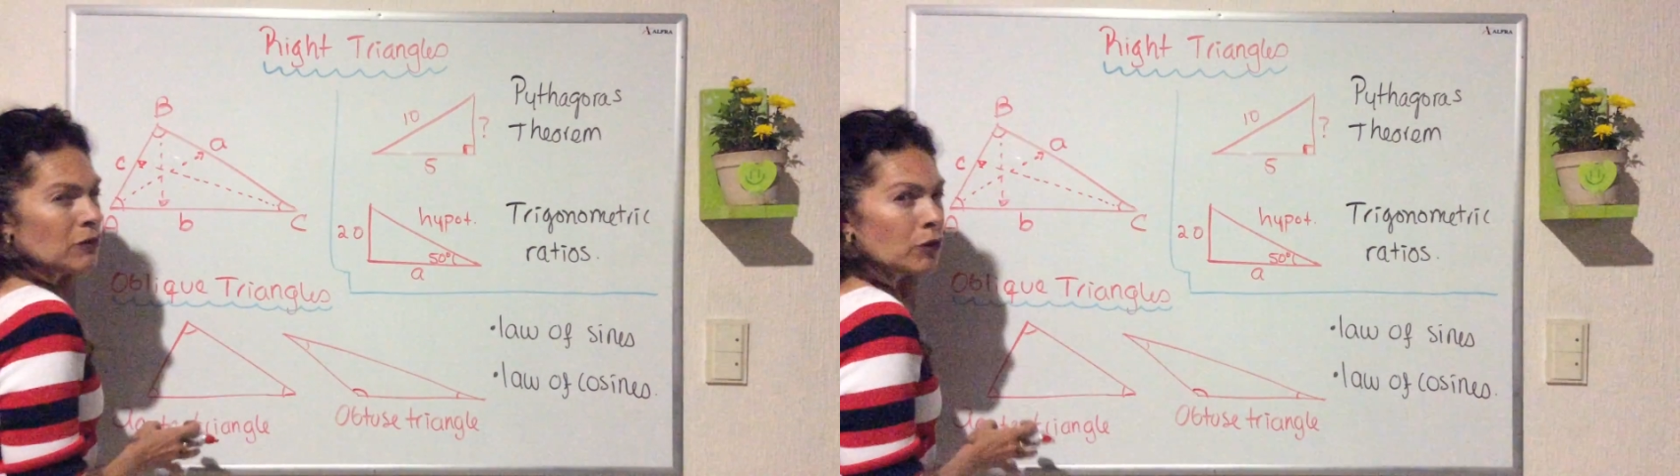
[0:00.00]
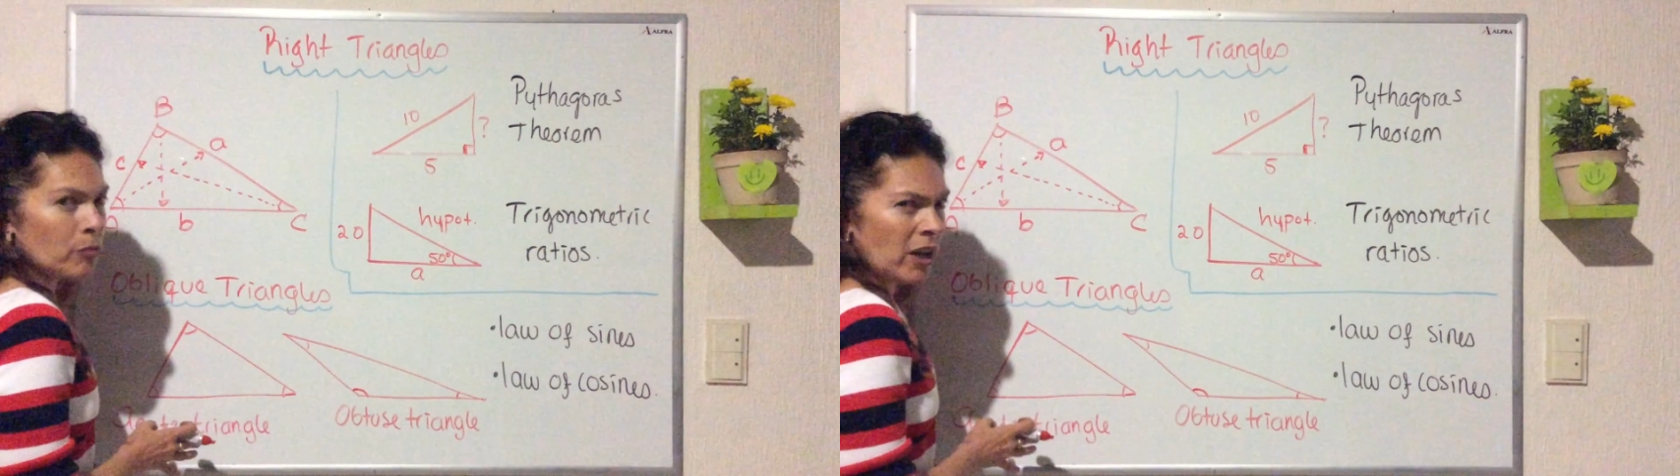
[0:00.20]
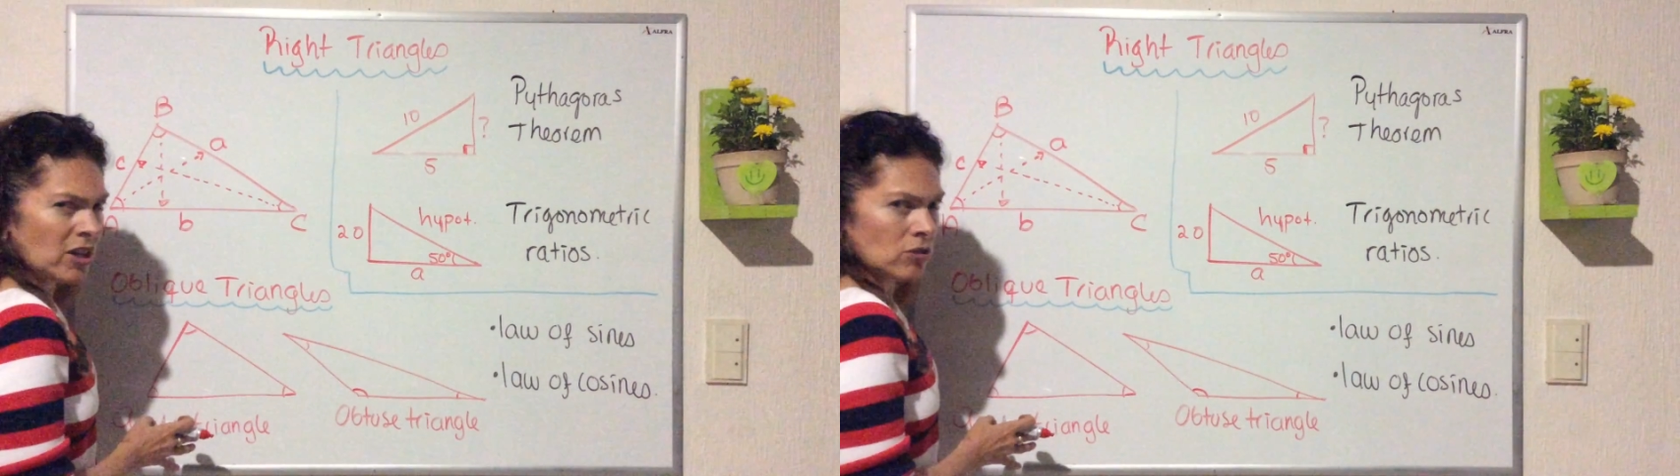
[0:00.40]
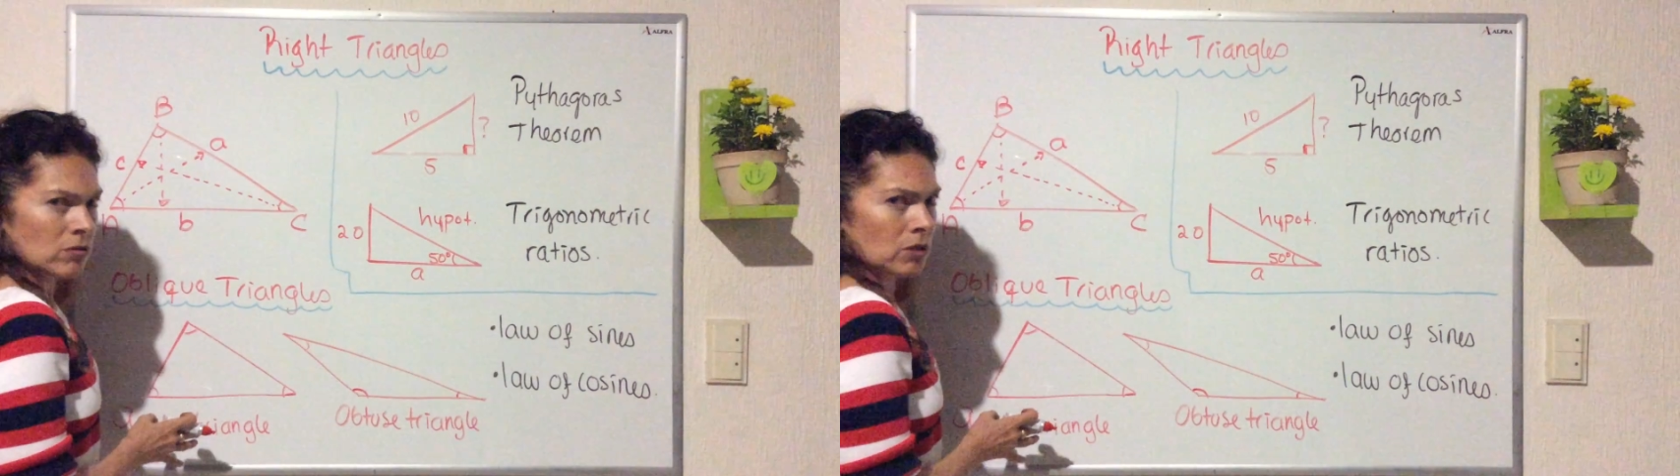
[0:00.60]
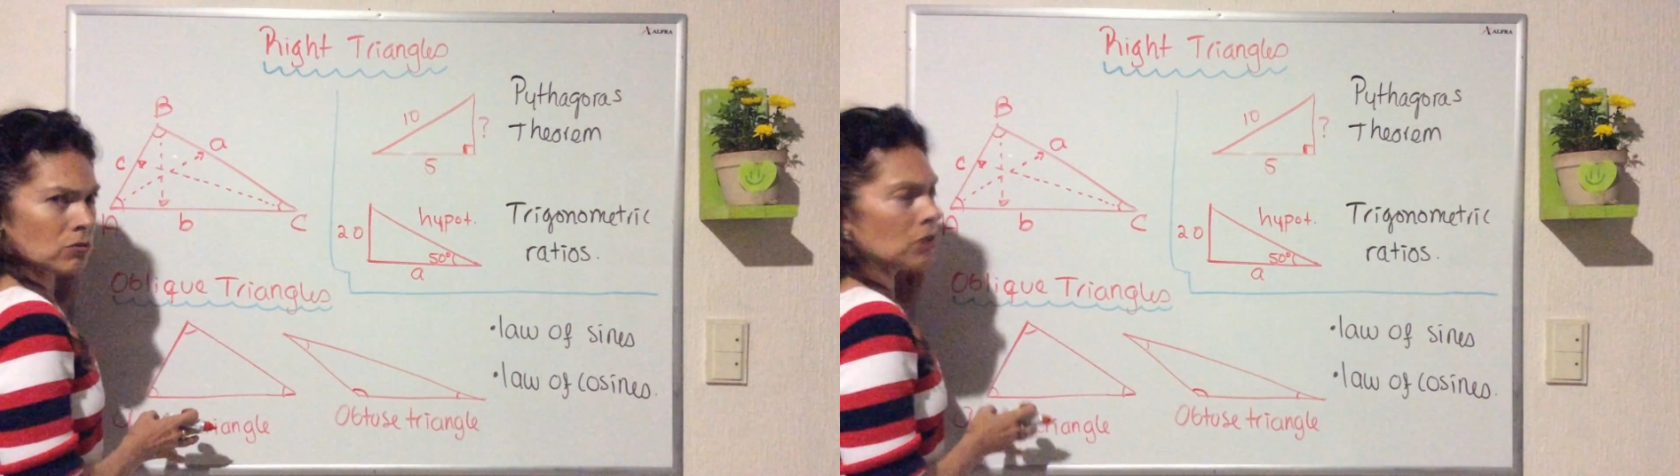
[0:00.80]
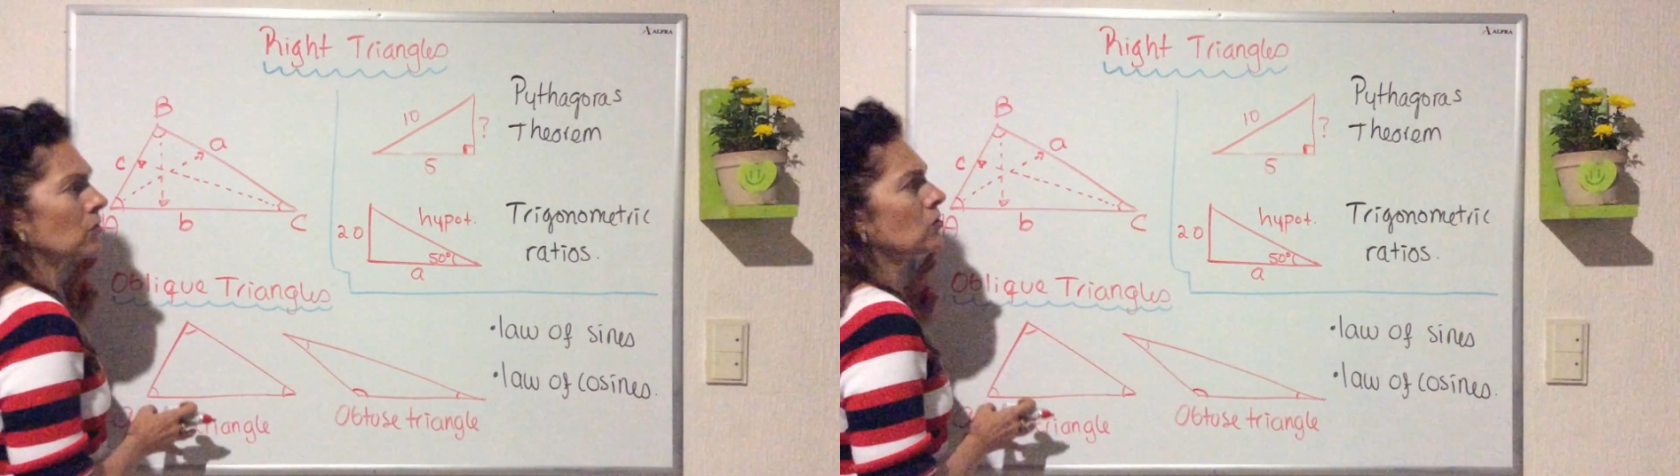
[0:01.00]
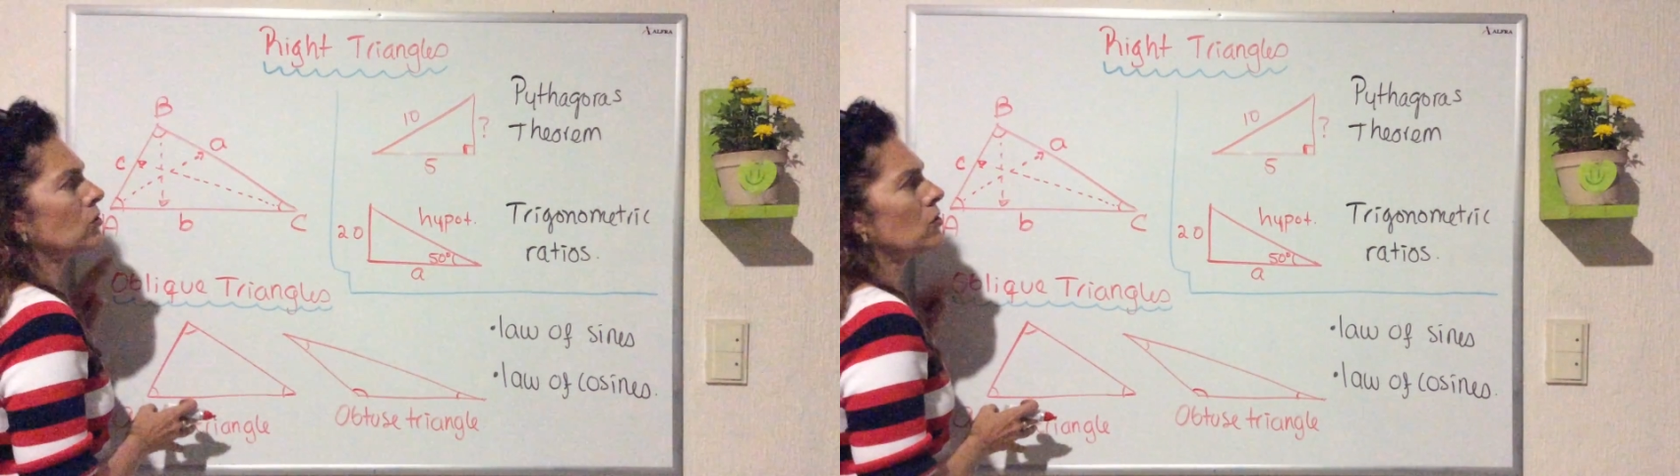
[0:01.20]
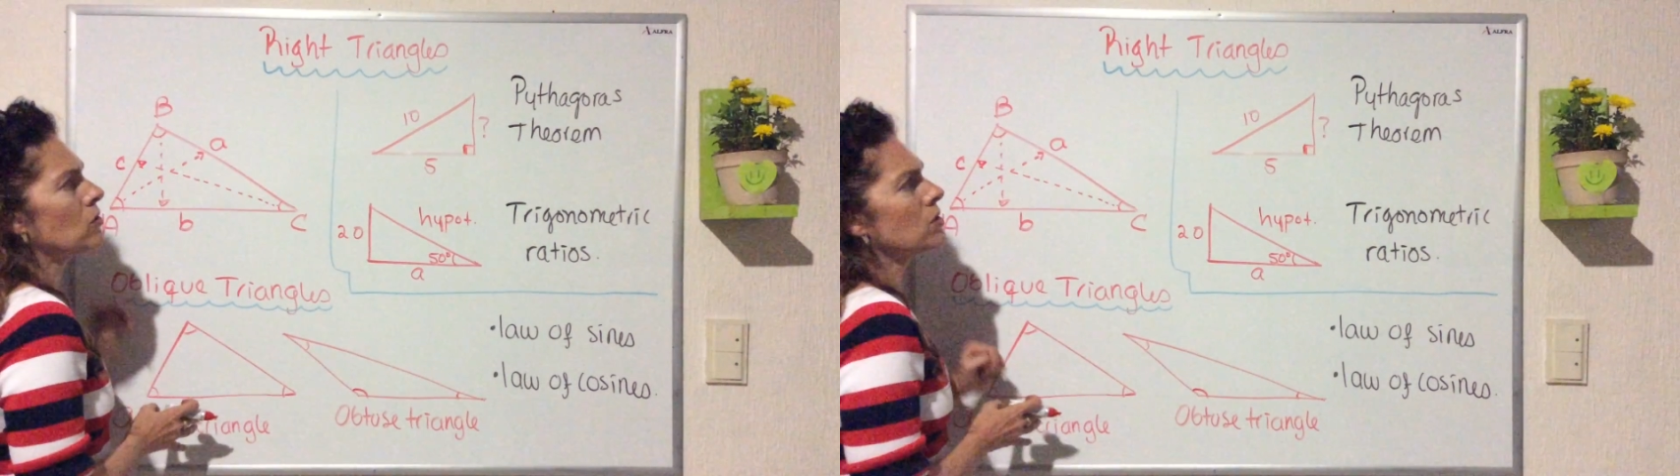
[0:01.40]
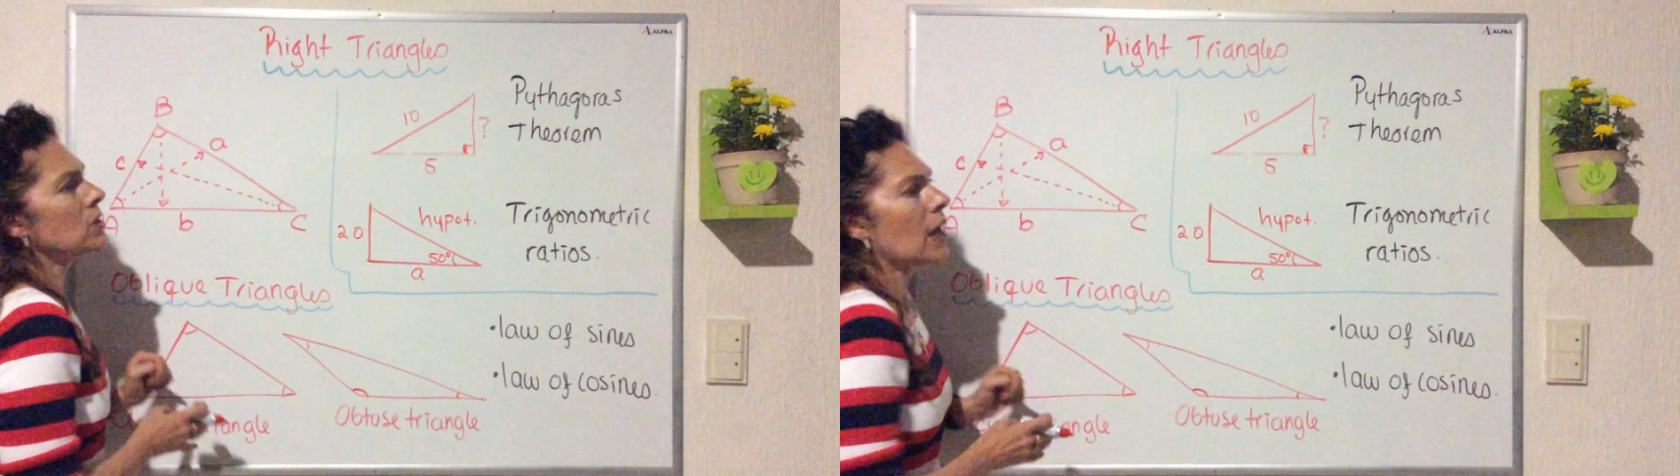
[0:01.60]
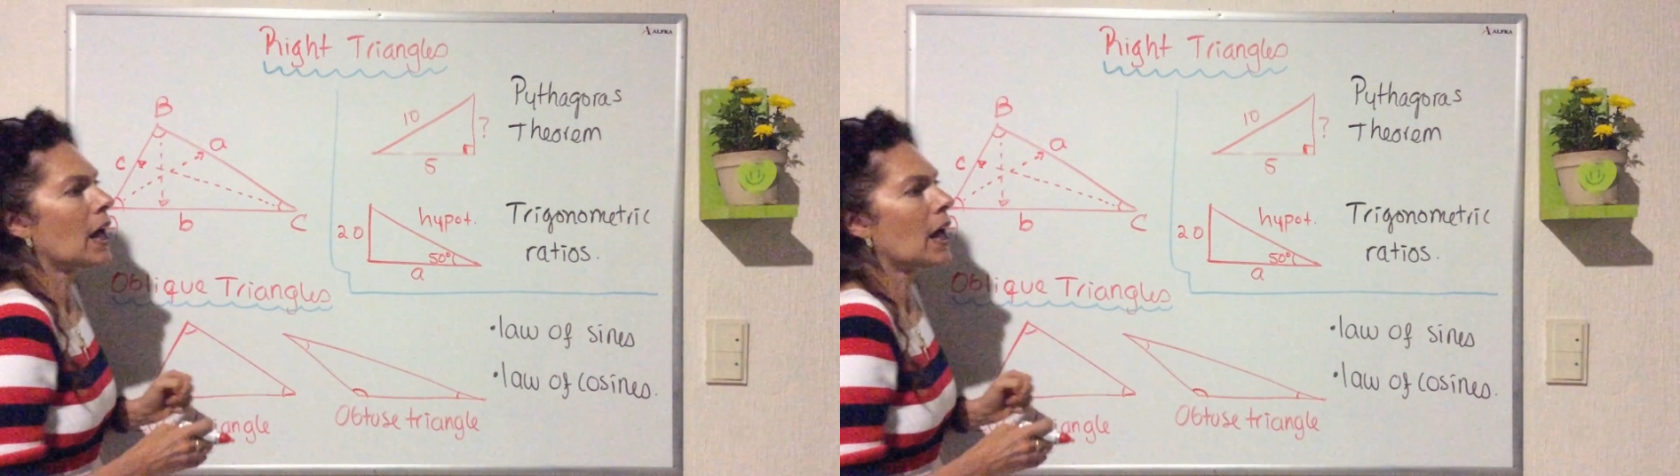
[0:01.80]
information that you're going to use.